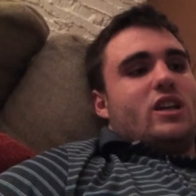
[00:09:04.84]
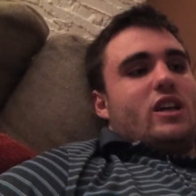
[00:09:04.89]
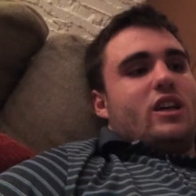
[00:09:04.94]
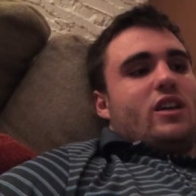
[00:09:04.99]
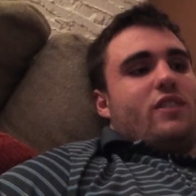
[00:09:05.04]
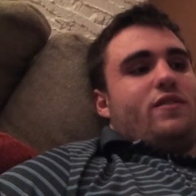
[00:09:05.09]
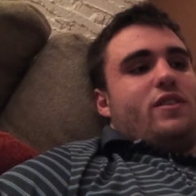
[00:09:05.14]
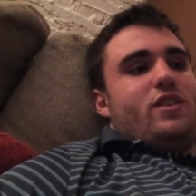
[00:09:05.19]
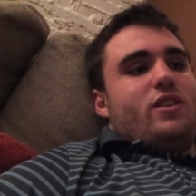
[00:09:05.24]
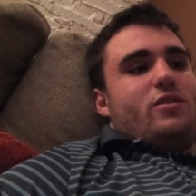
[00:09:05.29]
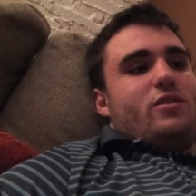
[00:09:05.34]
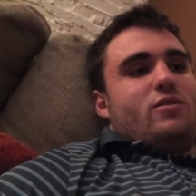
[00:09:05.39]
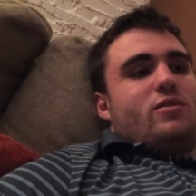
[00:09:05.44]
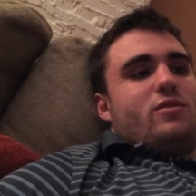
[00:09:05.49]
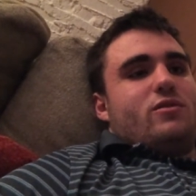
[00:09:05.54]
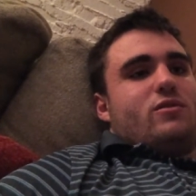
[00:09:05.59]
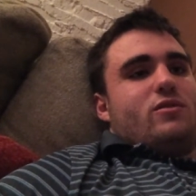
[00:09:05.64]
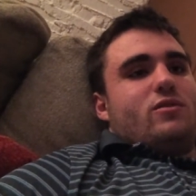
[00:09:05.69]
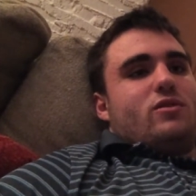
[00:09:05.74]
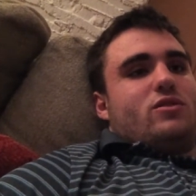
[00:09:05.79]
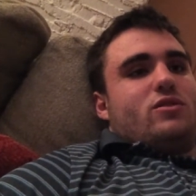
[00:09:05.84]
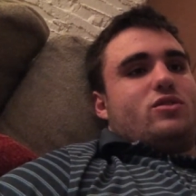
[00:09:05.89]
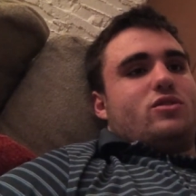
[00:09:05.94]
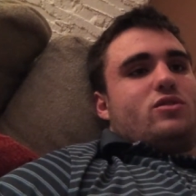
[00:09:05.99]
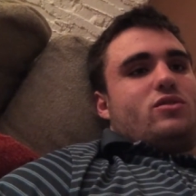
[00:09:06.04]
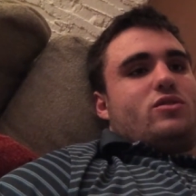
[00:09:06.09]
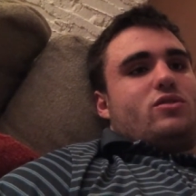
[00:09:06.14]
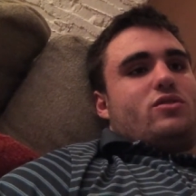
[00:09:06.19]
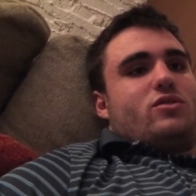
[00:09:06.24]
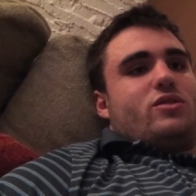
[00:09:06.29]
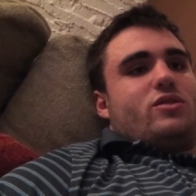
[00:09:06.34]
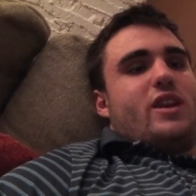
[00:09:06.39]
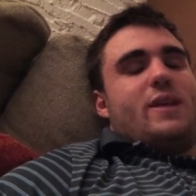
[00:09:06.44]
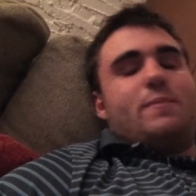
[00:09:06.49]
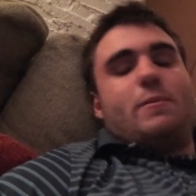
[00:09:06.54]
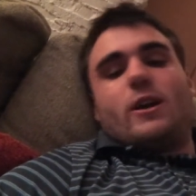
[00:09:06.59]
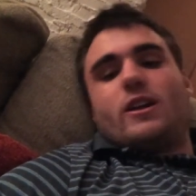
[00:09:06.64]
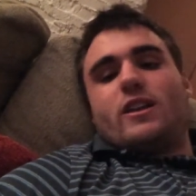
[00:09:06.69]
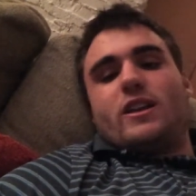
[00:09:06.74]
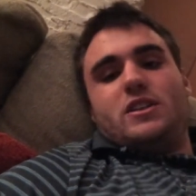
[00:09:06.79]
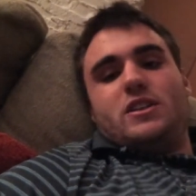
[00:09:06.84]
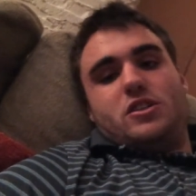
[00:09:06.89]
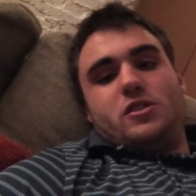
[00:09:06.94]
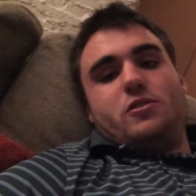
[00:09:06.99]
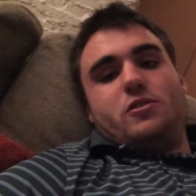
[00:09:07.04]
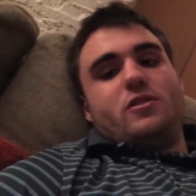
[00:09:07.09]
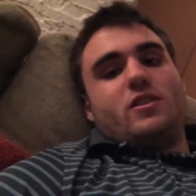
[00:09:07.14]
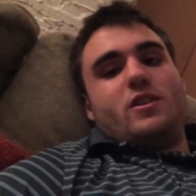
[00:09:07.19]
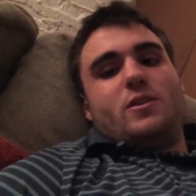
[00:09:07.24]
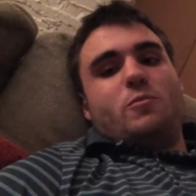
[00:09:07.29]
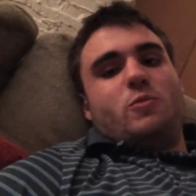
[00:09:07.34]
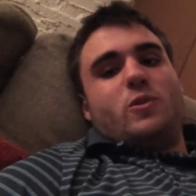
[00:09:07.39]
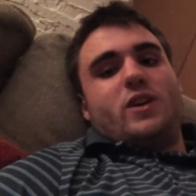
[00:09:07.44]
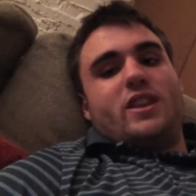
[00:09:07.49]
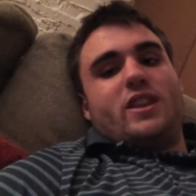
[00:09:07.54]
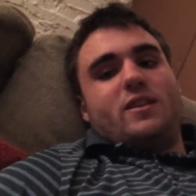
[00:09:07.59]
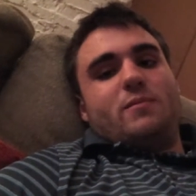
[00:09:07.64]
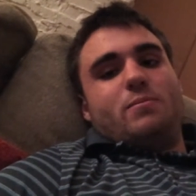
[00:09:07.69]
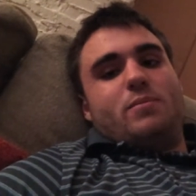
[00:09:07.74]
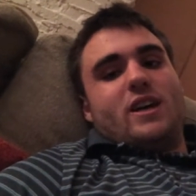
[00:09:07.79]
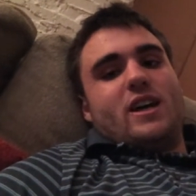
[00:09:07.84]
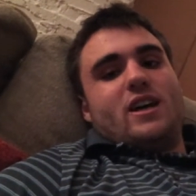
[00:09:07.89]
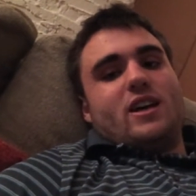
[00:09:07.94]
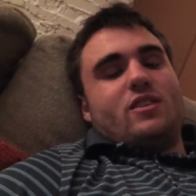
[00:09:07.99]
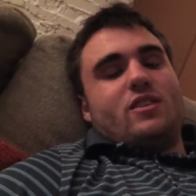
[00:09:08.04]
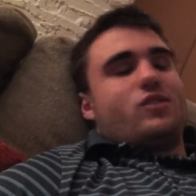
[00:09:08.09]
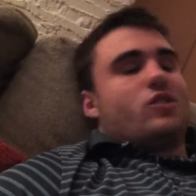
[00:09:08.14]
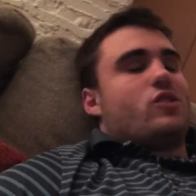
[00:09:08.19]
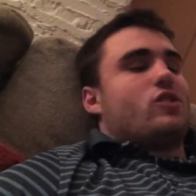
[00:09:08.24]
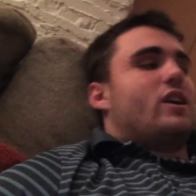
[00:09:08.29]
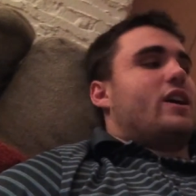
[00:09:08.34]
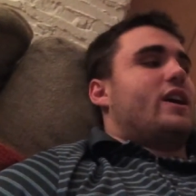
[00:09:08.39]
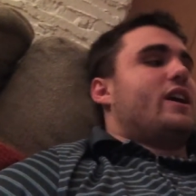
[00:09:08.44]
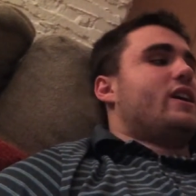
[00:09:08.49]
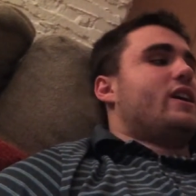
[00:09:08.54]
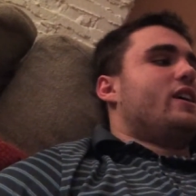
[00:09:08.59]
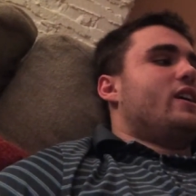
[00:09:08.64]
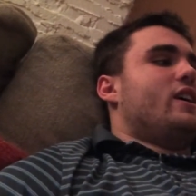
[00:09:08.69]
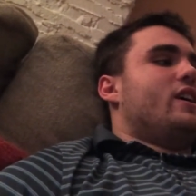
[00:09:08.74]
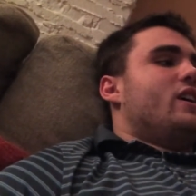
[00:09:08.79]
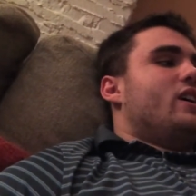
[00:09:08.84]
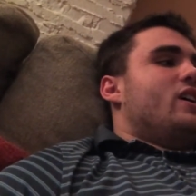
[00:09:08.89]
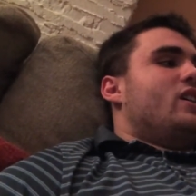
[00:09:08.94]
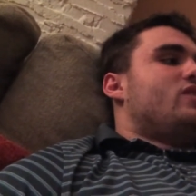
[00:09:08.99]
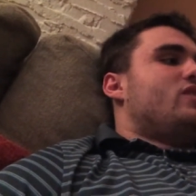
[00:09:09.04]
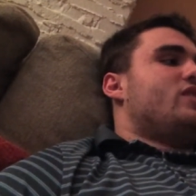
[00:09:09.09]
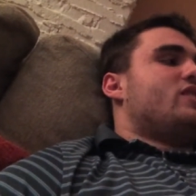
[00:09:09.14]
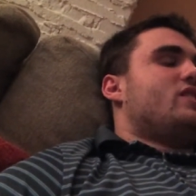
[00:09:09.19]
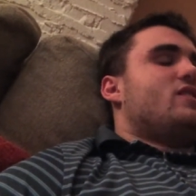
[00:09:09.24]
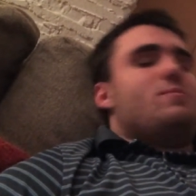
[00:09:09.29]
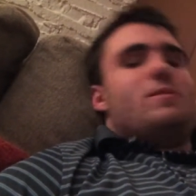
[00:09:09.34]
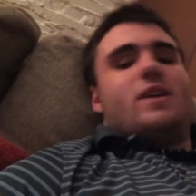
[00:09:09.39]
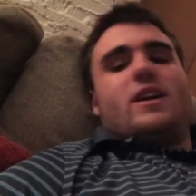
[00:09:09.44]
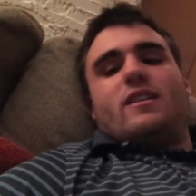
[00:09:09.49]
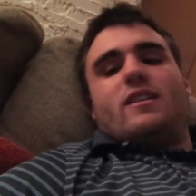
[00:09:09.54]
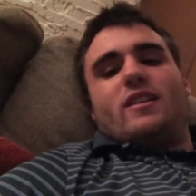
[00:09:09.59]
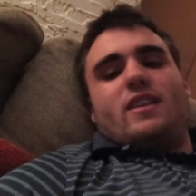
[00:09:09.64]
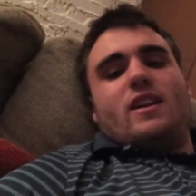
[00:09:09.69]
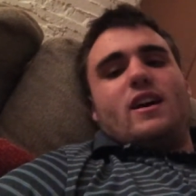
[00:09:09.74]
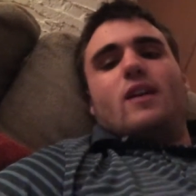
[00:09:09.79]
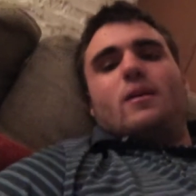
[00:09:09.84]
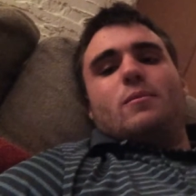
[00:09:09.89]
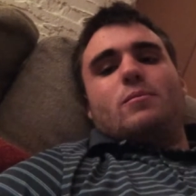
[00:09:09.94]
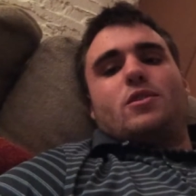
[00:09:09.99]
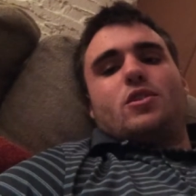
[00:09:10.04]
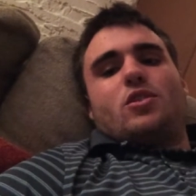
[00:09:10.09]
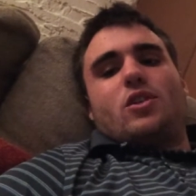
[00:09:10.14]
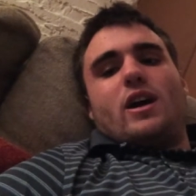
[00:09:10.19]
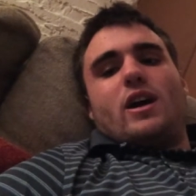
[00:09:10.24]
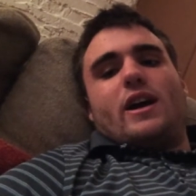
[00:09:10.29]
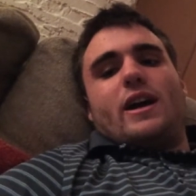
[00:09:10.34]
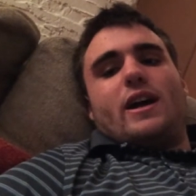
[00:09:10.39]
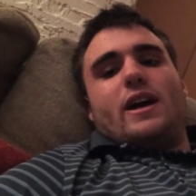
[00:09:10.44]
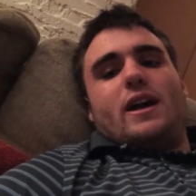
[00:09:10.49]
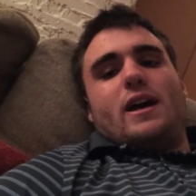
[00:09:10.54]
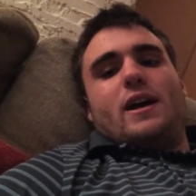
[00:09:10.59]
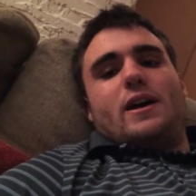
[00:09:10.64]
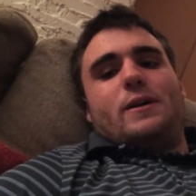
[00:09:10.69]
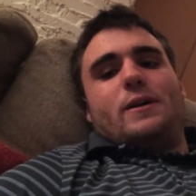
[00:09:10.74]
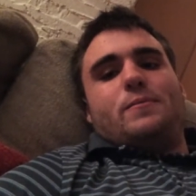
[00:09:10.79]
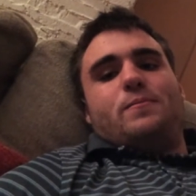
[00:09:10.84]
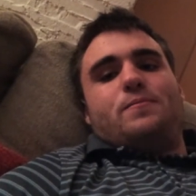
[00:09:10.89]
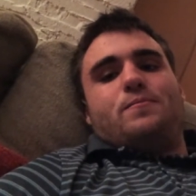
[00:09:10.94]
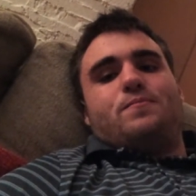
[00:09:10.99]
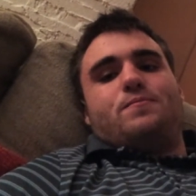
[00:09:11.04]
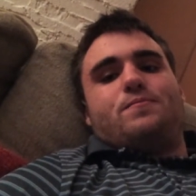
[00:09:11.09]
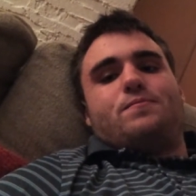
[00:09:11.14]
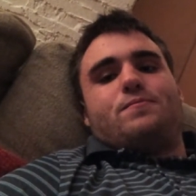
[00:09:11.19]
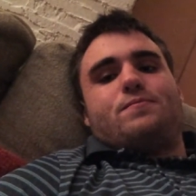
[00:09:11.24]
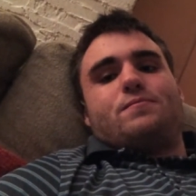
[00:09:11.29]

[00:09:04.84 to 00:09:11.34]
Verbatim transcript: if you typically do them with a belt. Try just to mix it up. Try um,